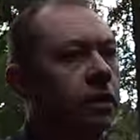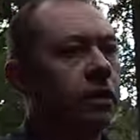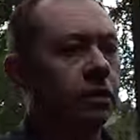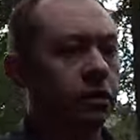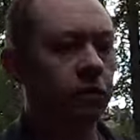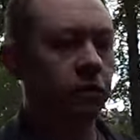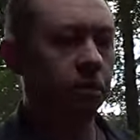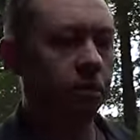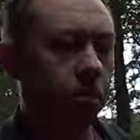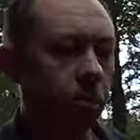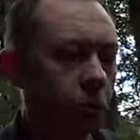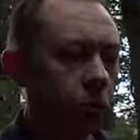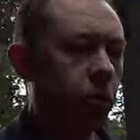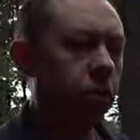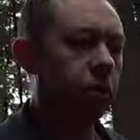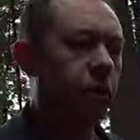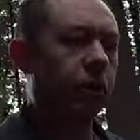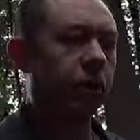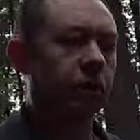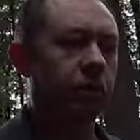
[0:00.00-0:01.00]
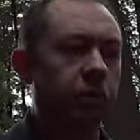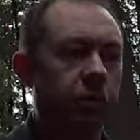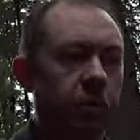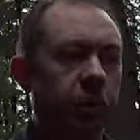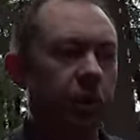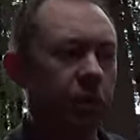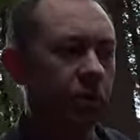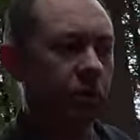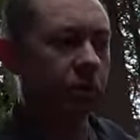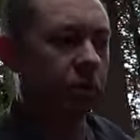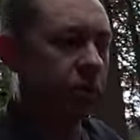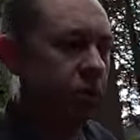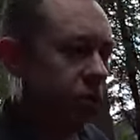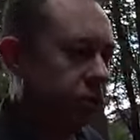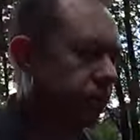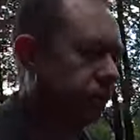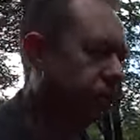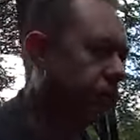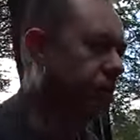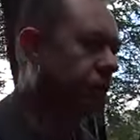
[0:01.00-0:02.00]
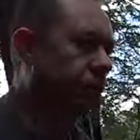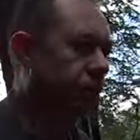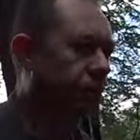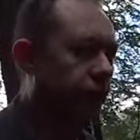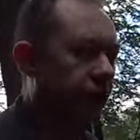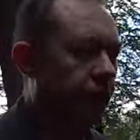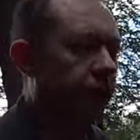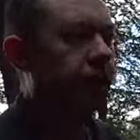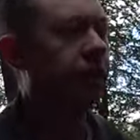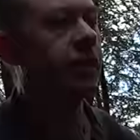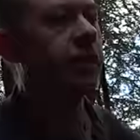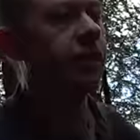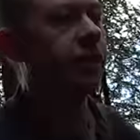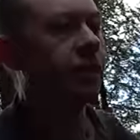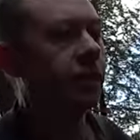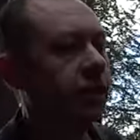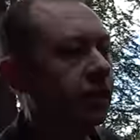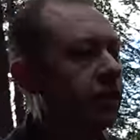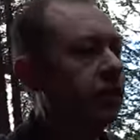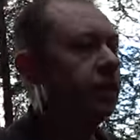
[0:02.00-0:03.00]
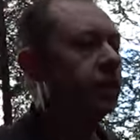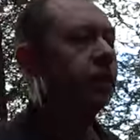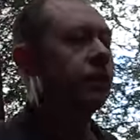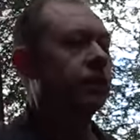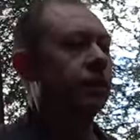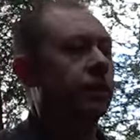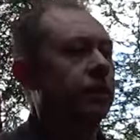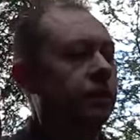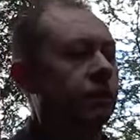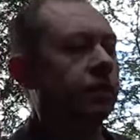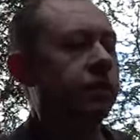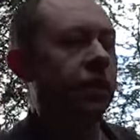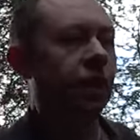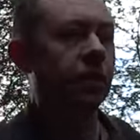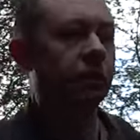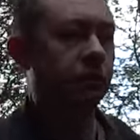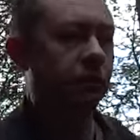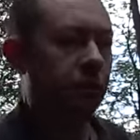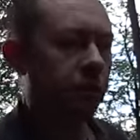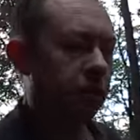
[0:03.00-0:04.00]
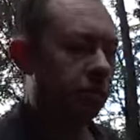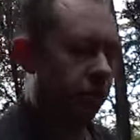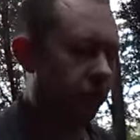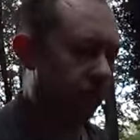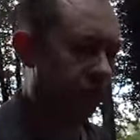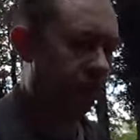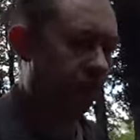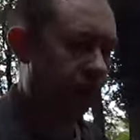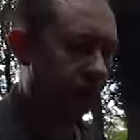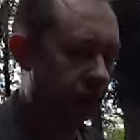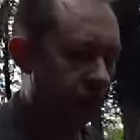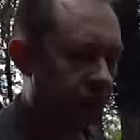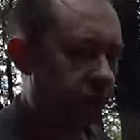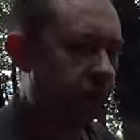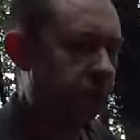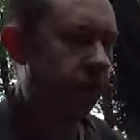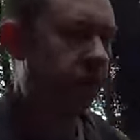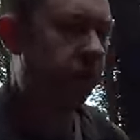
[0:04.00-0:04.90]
explore a little bit, not too far away, just get a feel for the place,